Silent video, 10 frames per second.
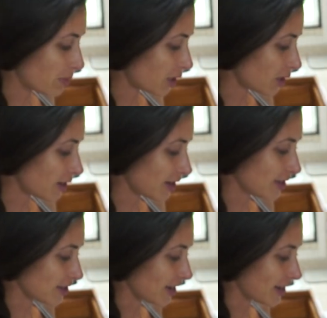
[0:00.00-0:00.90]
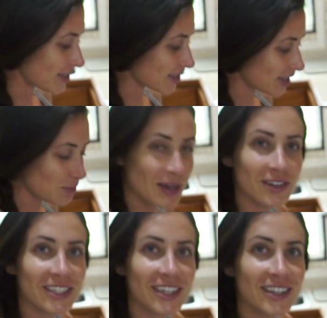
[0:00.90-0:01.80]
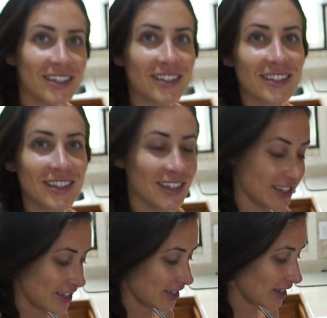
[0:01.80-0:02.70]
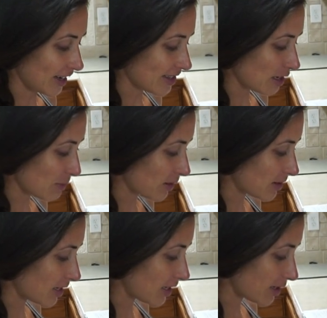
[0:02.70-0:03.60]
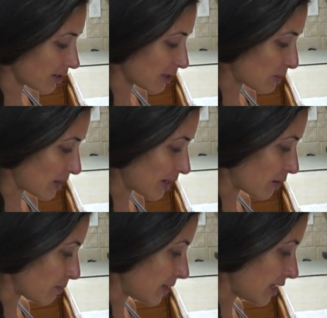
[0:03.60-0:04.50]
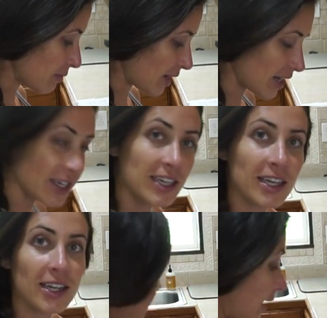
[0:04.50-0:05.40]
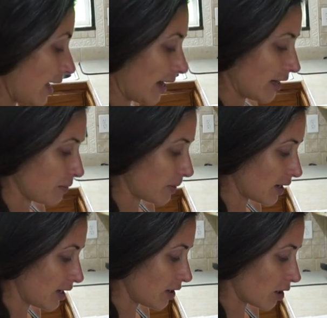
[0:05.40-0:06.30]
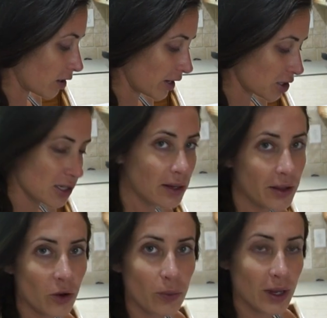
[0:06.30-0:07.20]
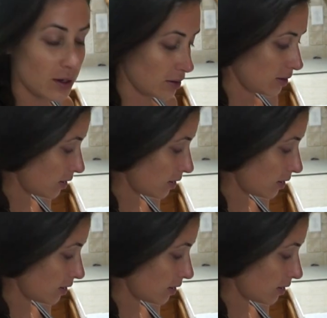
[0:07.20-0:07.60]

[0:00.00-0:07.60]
butter is nicely melted in here on this pan on medium high heat. I added my garlic just a little bit.